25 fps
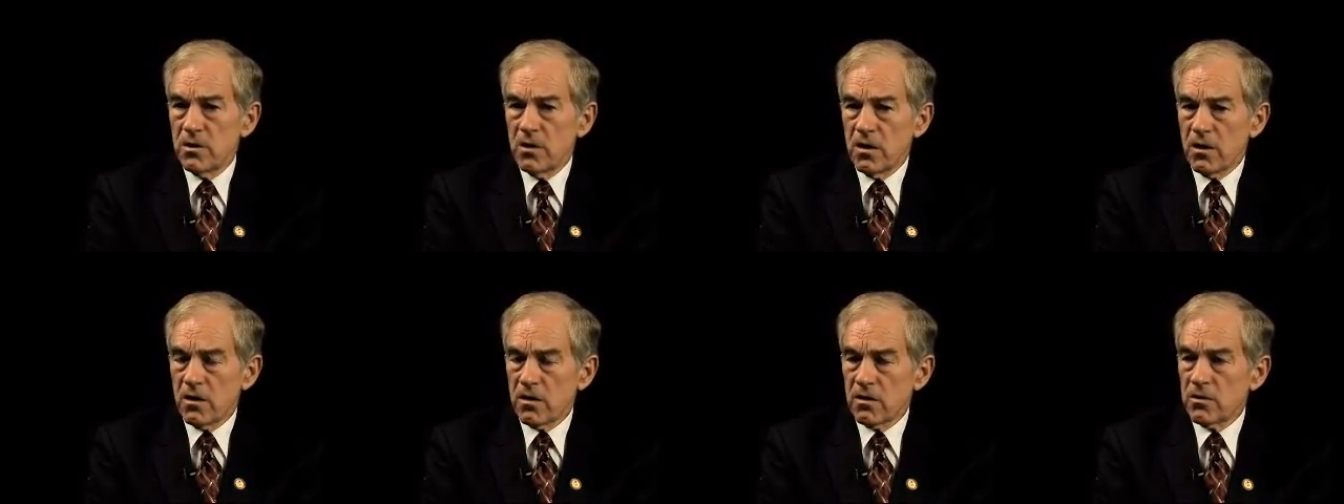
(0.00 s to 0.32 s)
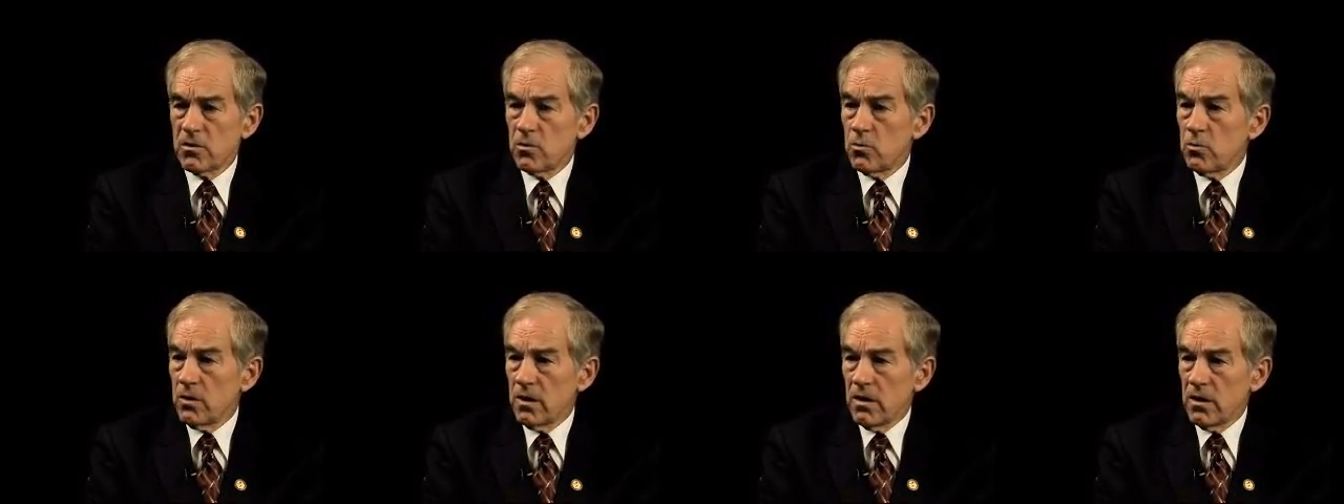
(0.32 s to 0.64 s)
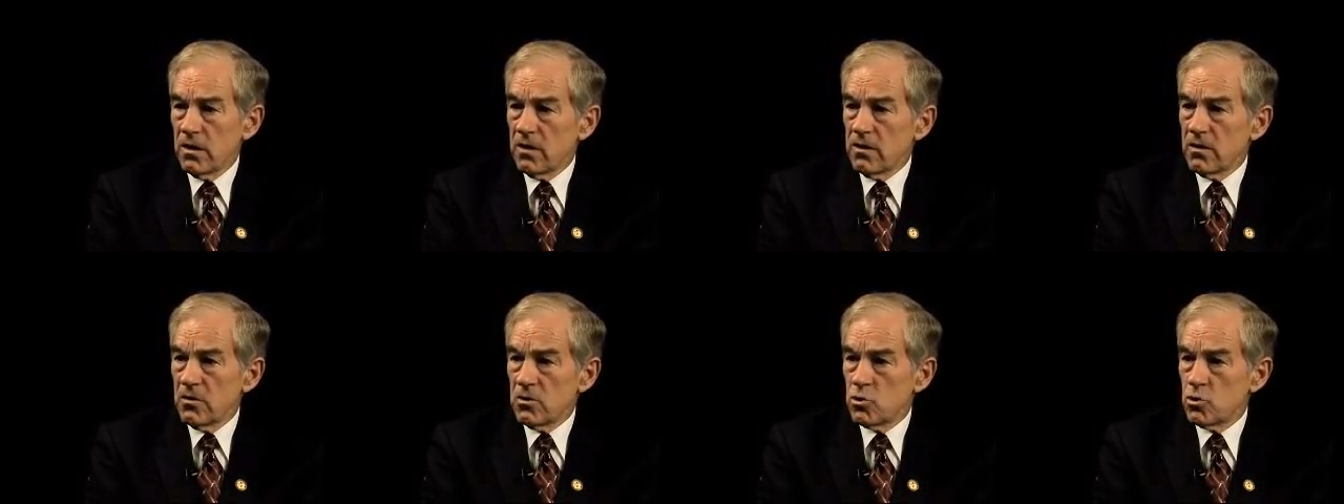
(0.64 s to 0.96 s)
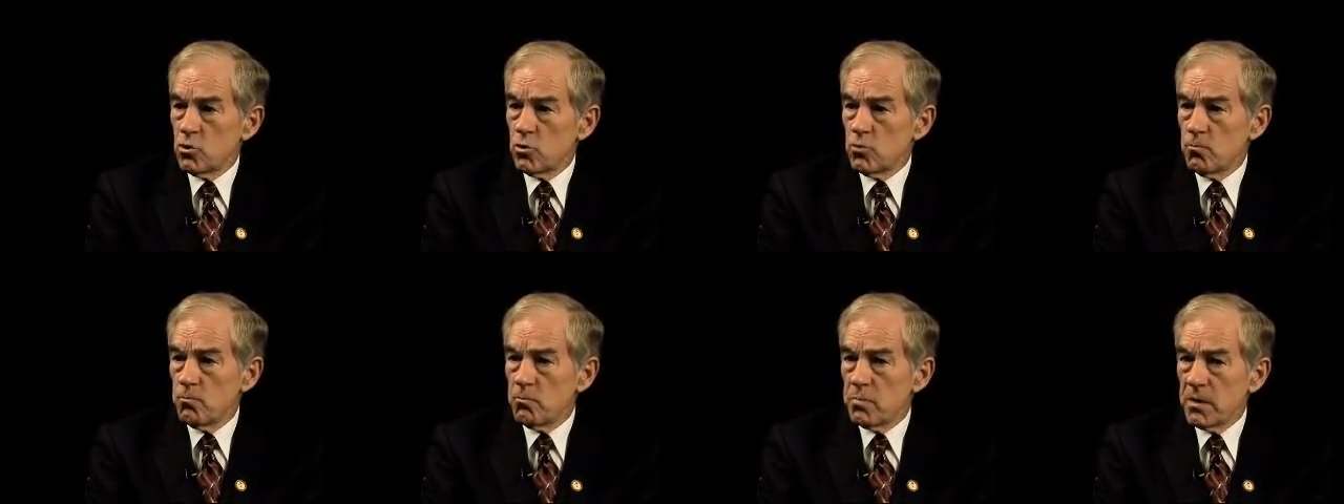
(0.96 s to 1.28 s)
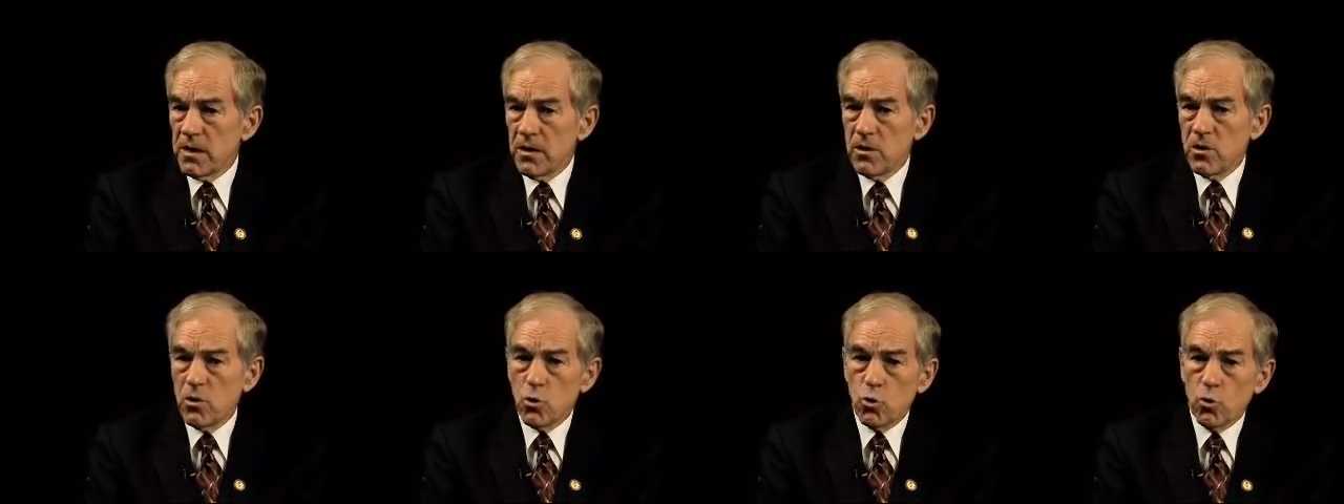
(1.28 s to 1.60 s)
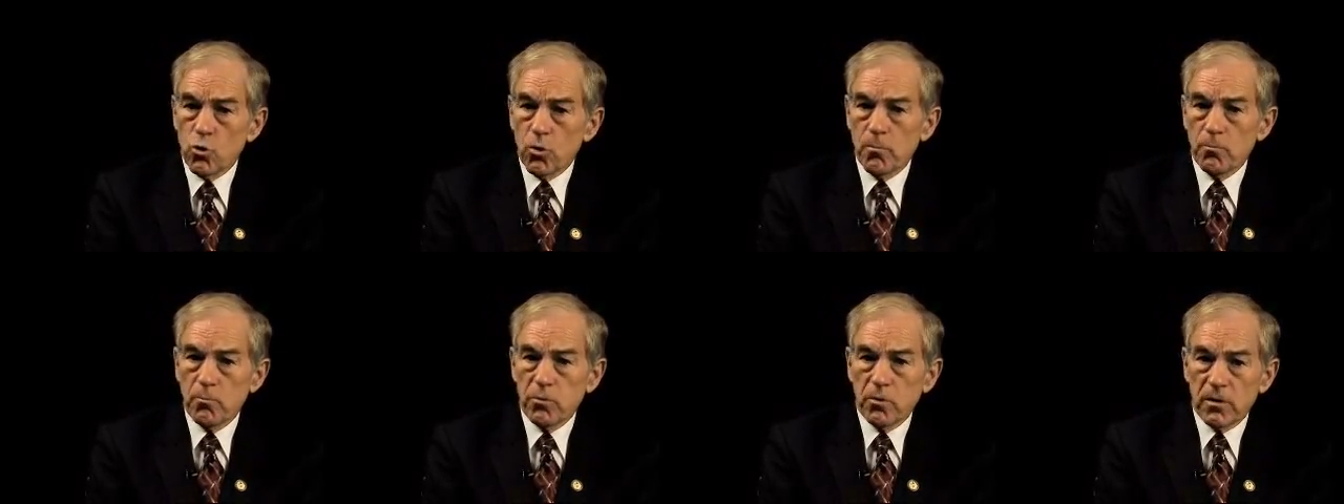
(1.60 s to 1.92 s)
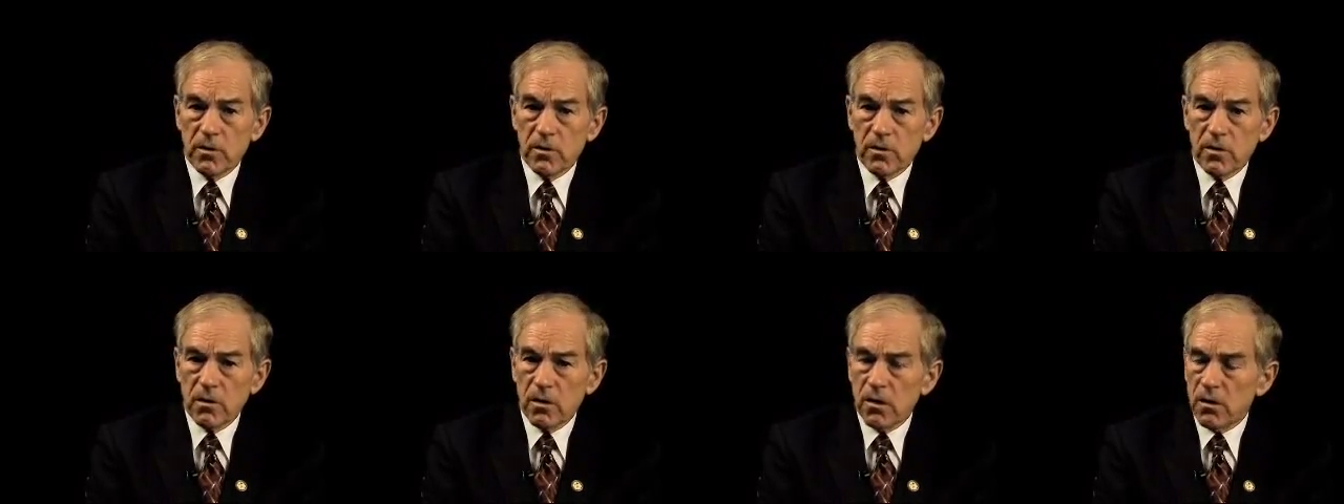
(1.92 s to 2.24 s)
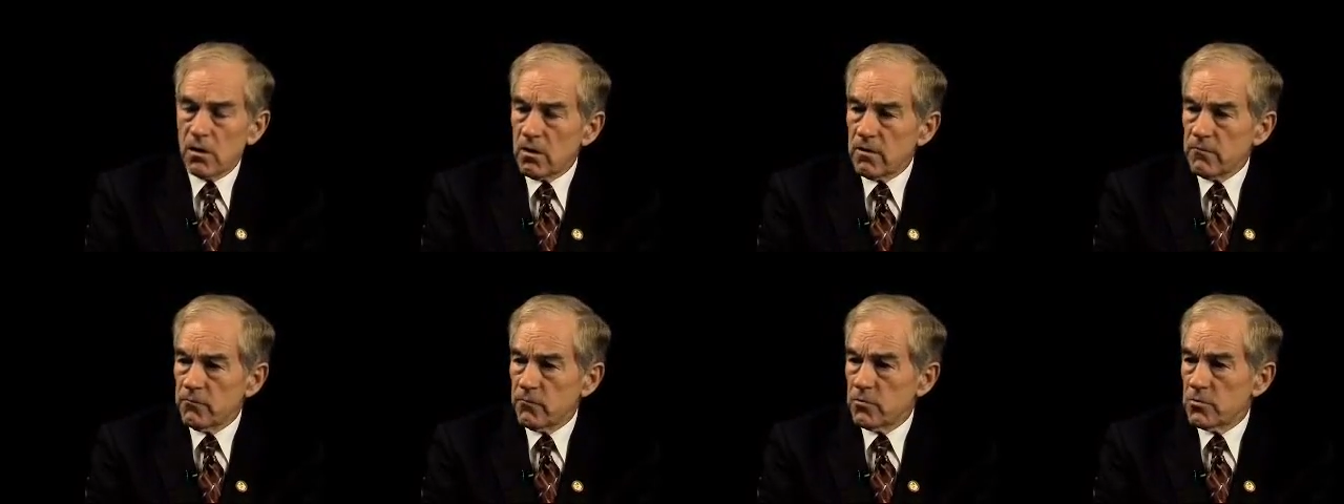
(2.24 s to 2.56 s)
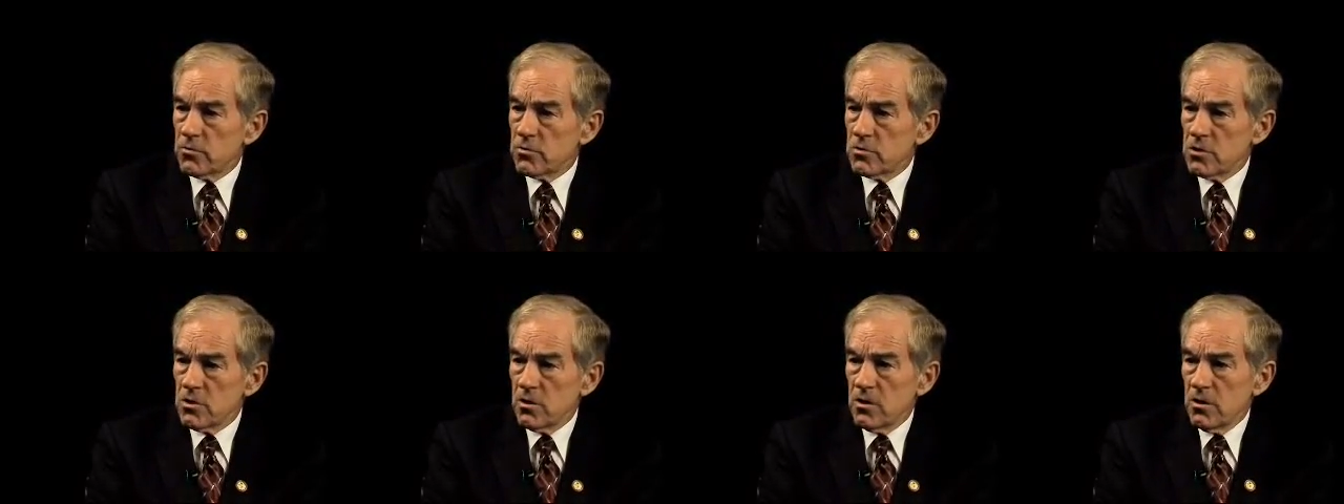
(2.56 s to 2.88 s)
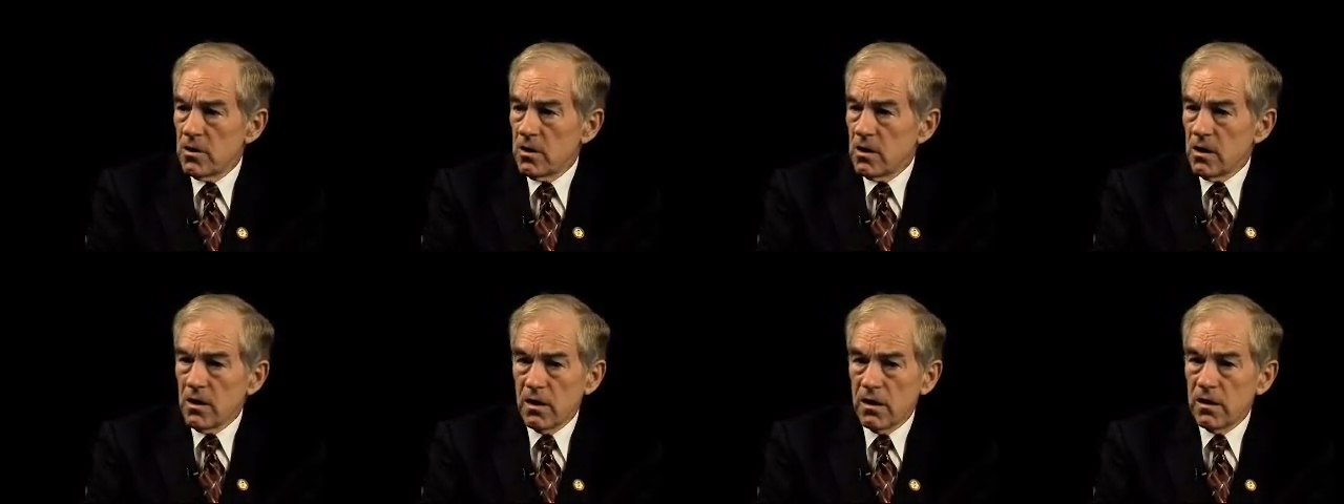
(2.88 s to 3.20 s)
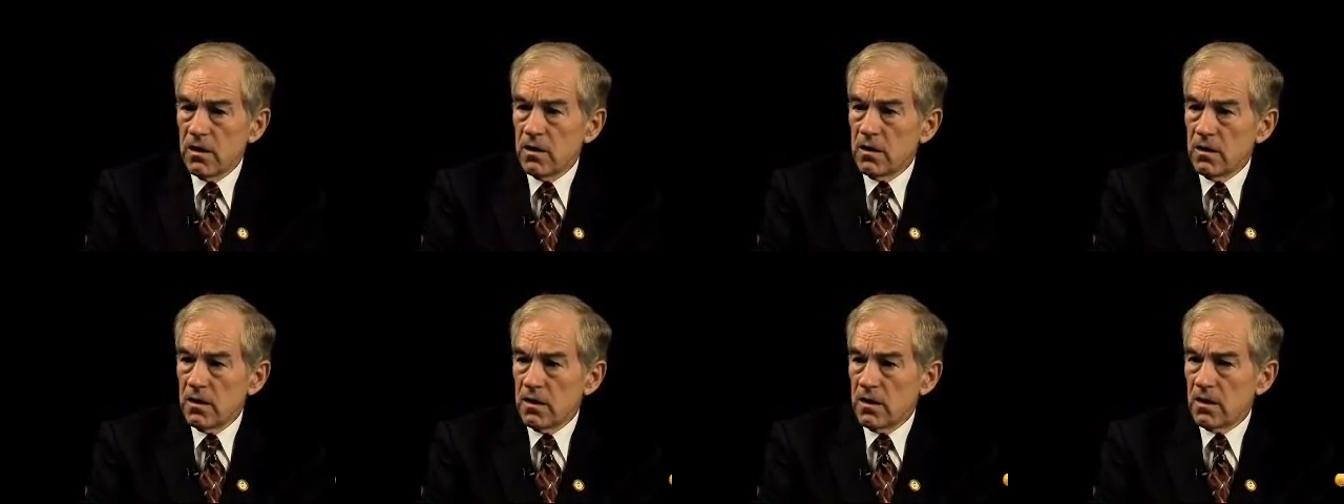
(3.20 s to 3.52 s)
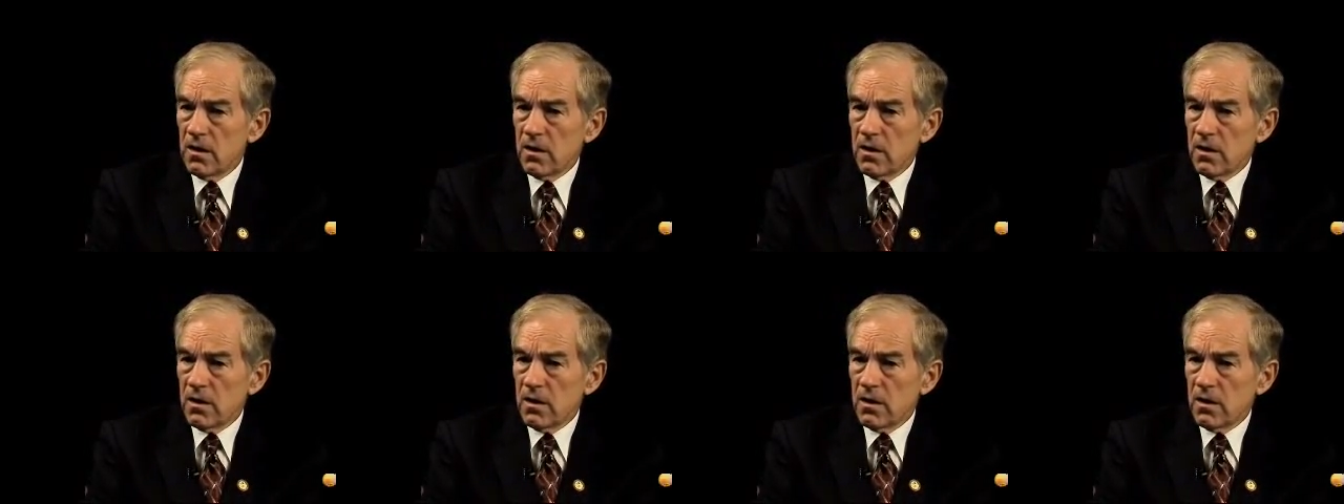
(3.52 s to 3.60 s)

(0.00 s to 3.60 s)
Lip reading: are going into big corporate coffers in